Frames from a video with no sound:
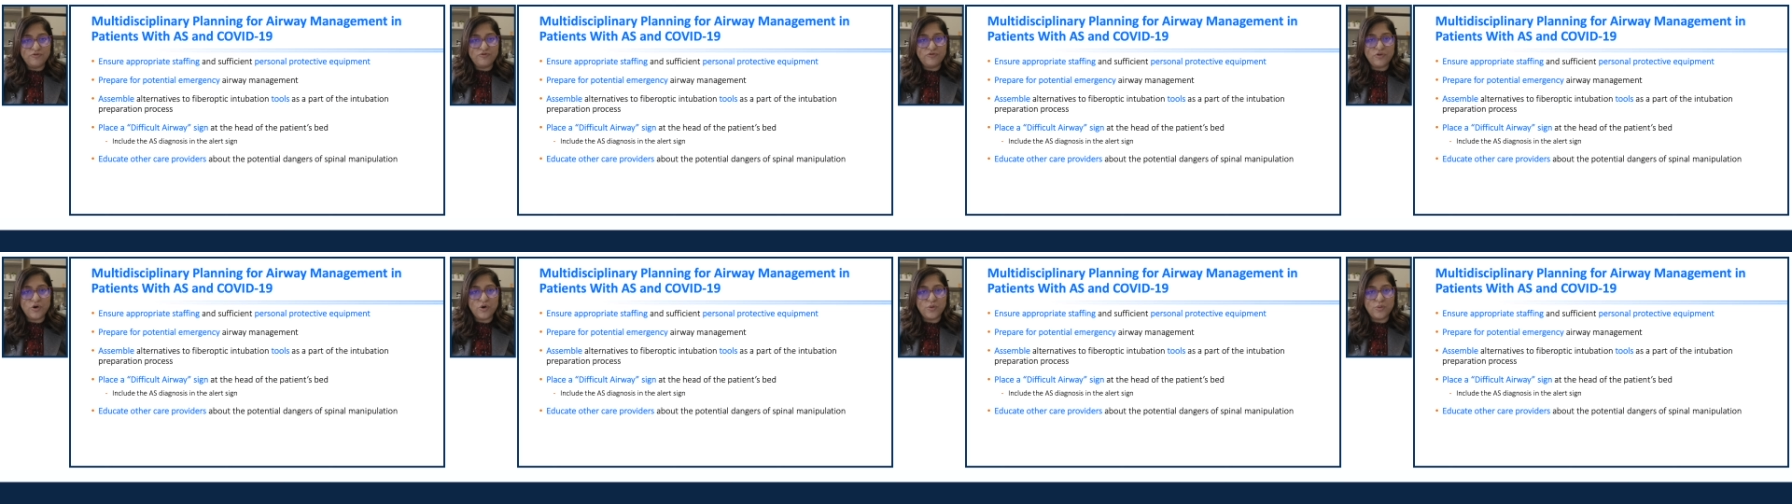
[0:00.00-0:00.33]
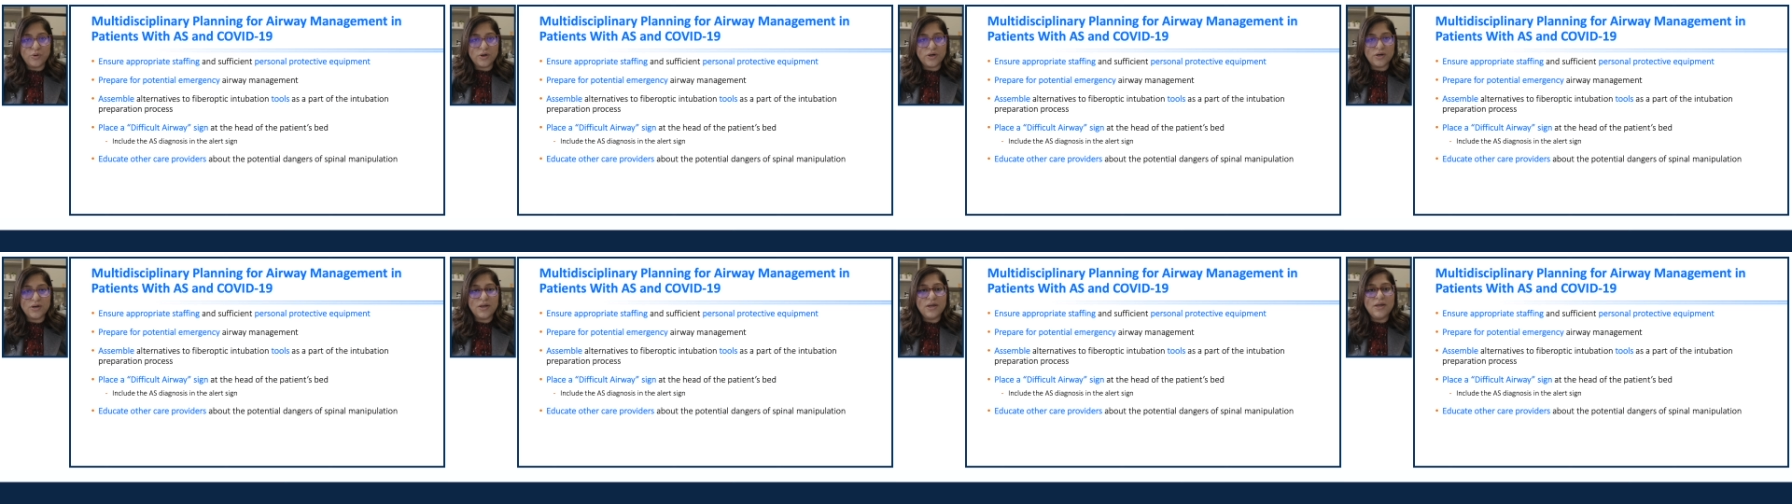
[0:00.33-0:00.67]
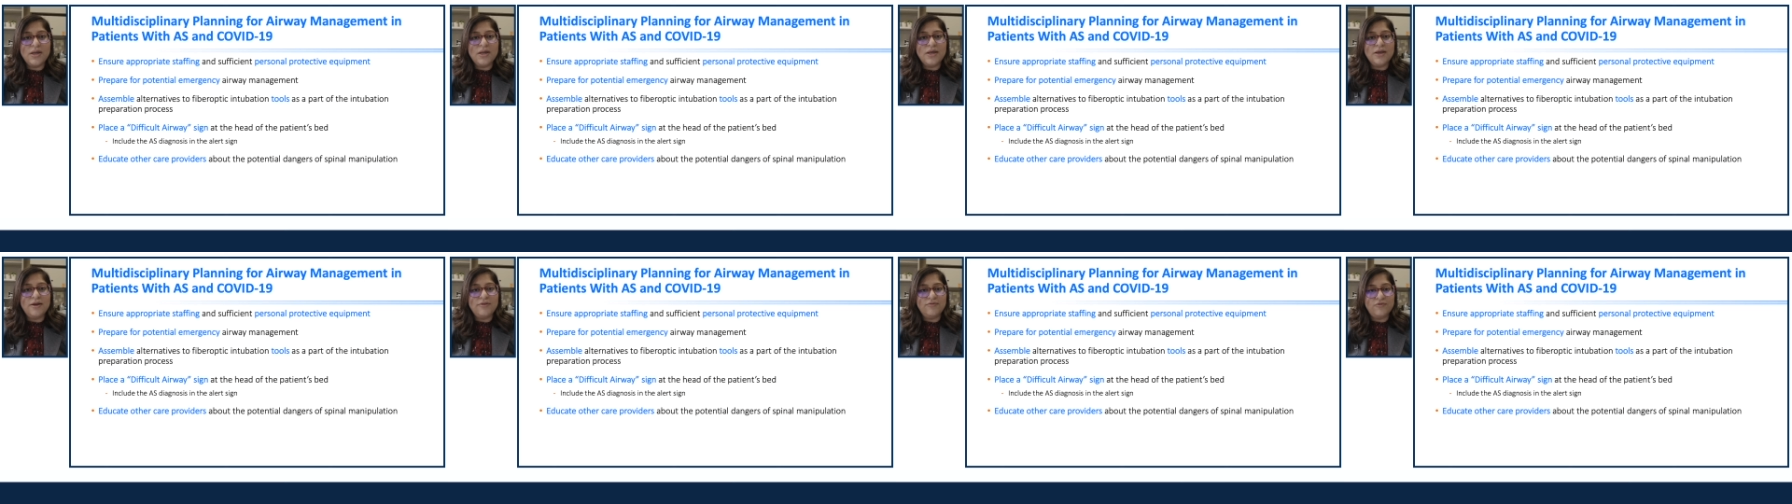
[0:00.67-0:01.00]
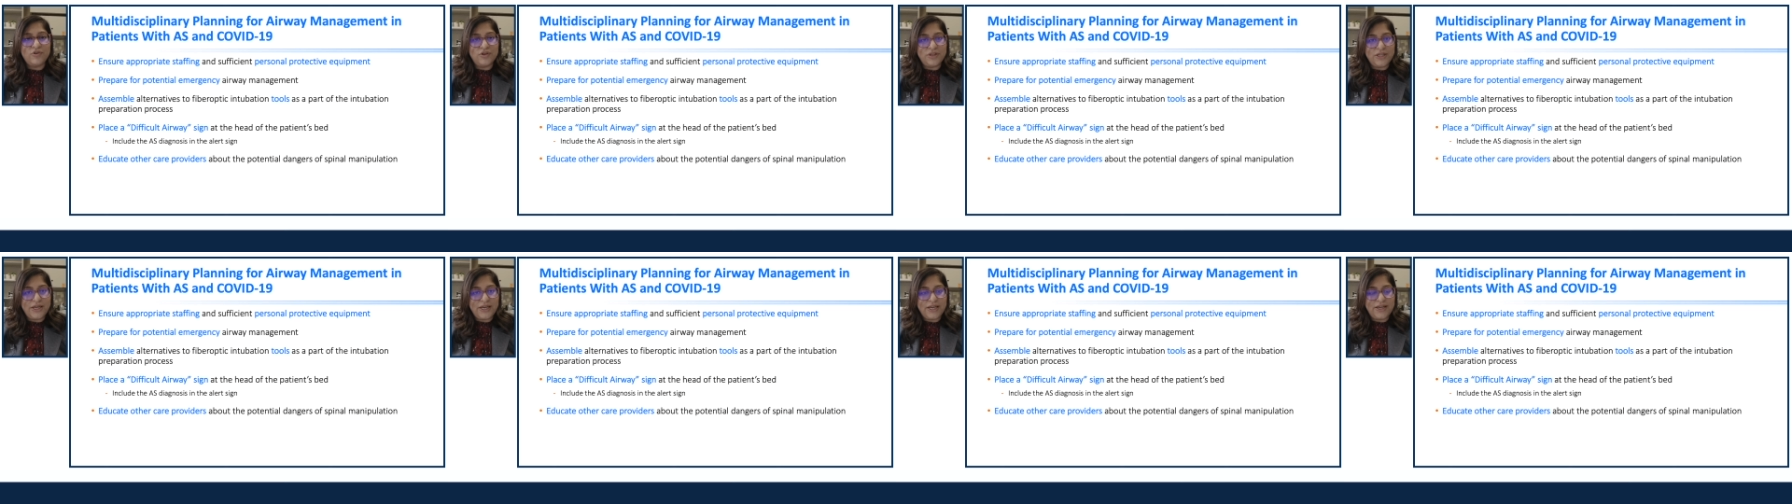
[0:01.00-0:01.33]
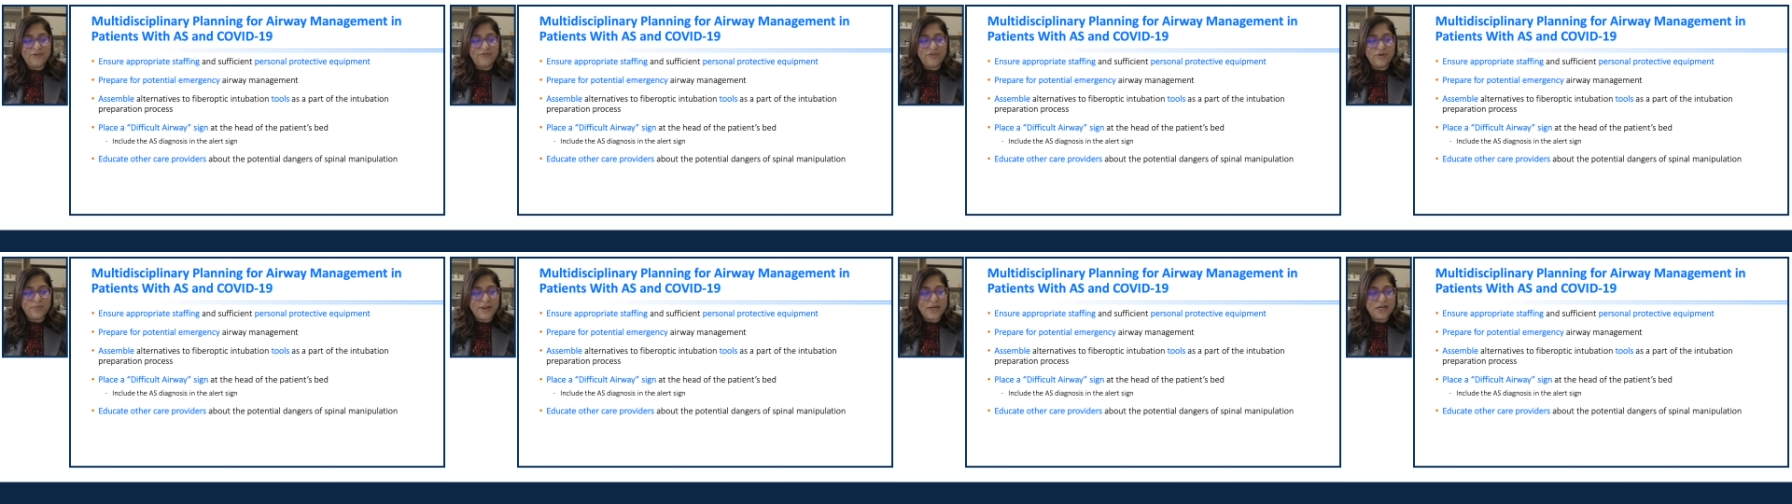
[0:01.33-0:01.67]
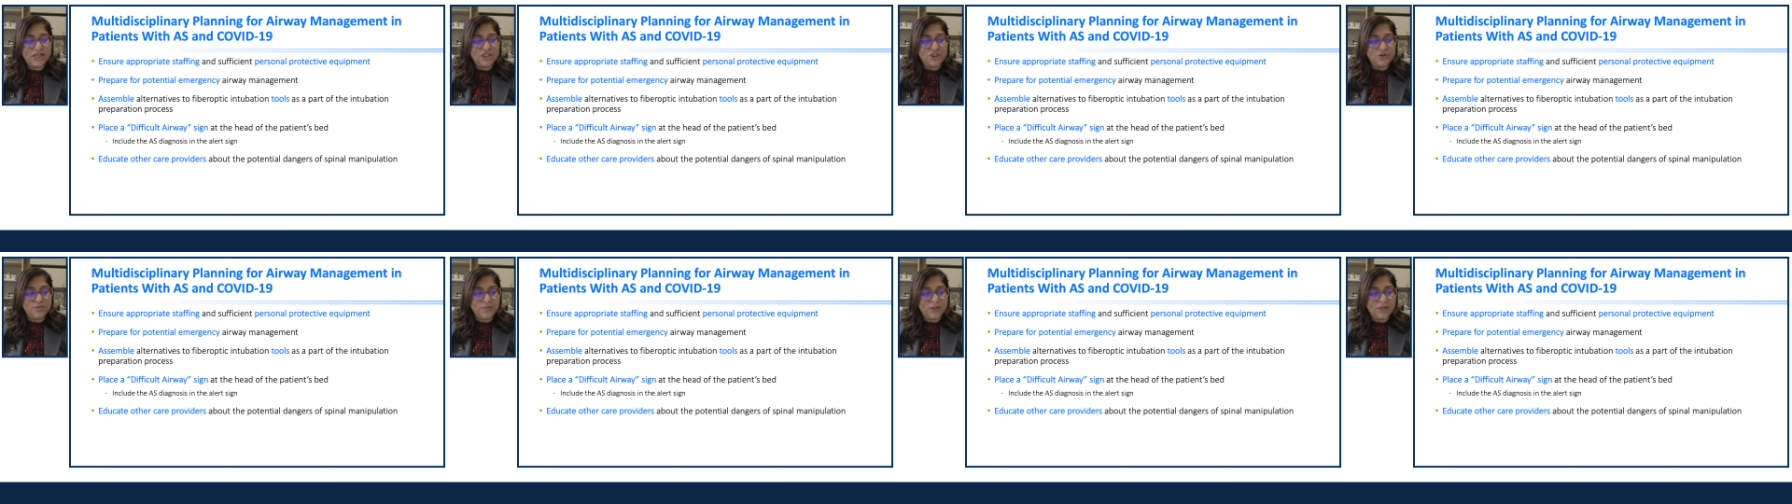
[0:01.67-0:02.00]
forward for the airway
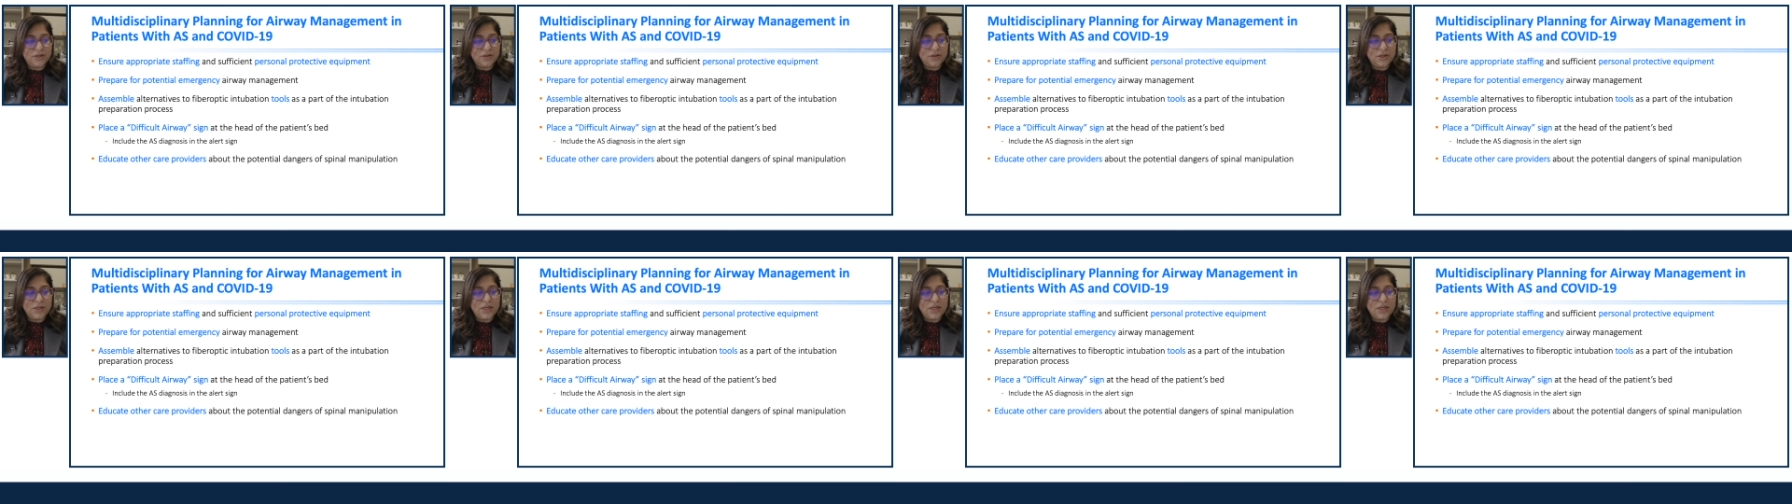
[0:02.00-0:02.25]
management.